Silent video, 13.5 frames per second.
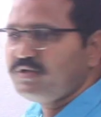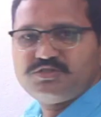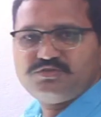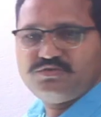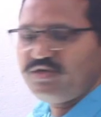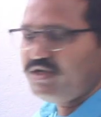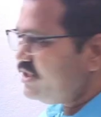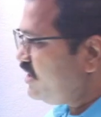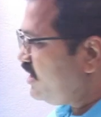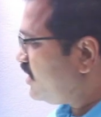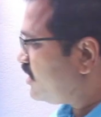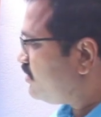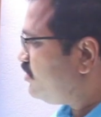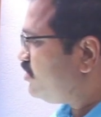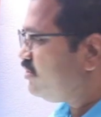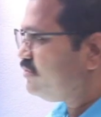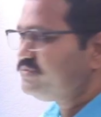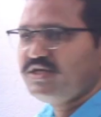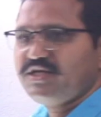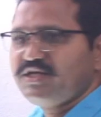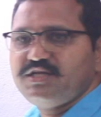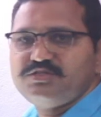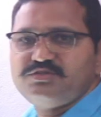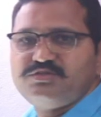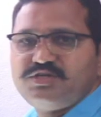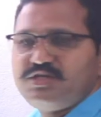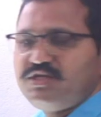unity, activity of Zn is
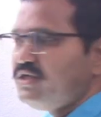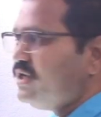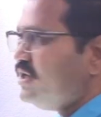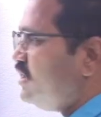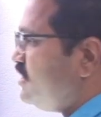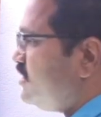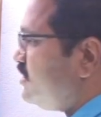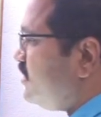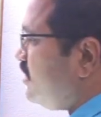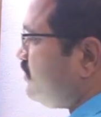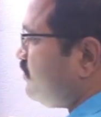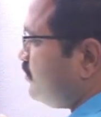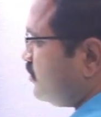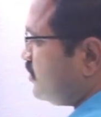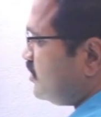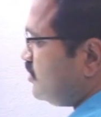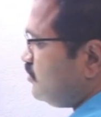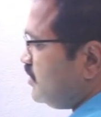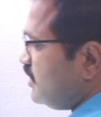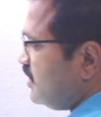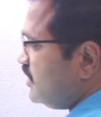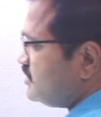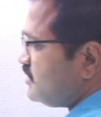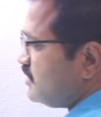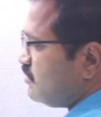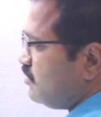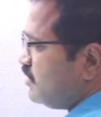unity. Therefore, QA is
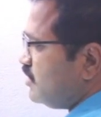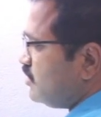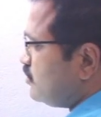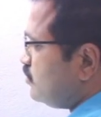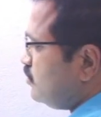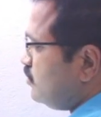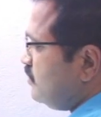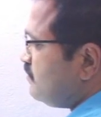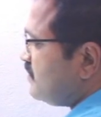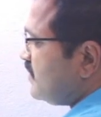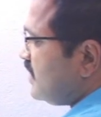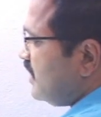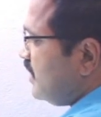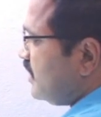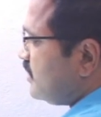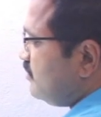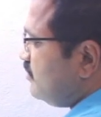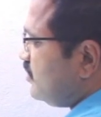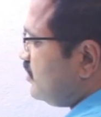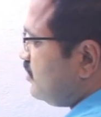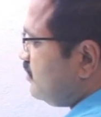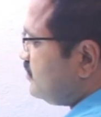equal to activity of